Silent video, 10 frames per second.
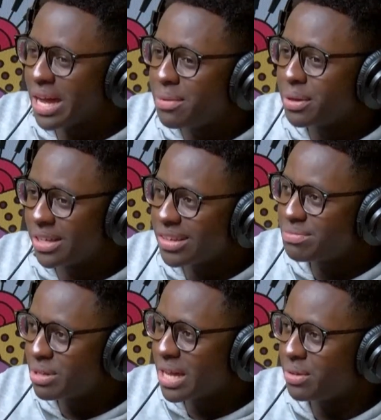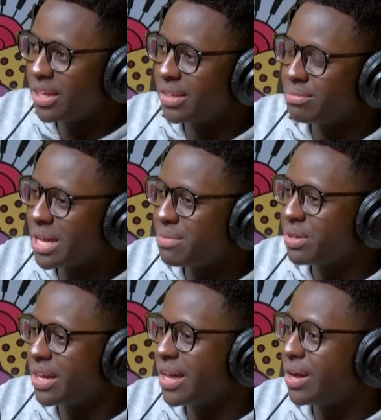becoming
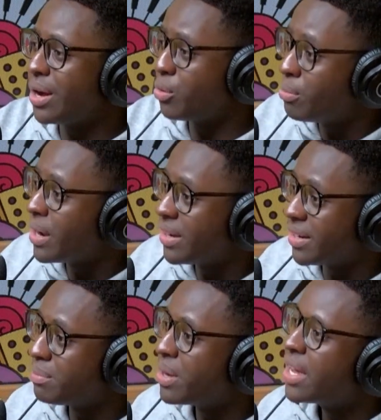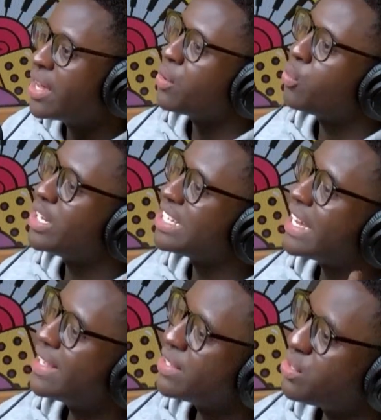a woman rep,
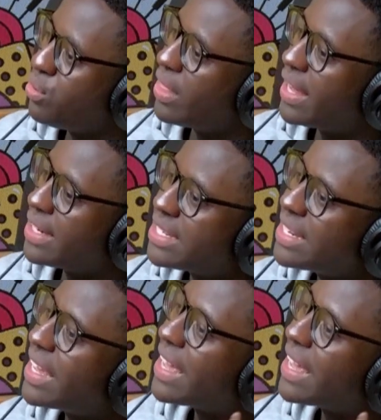which tells you that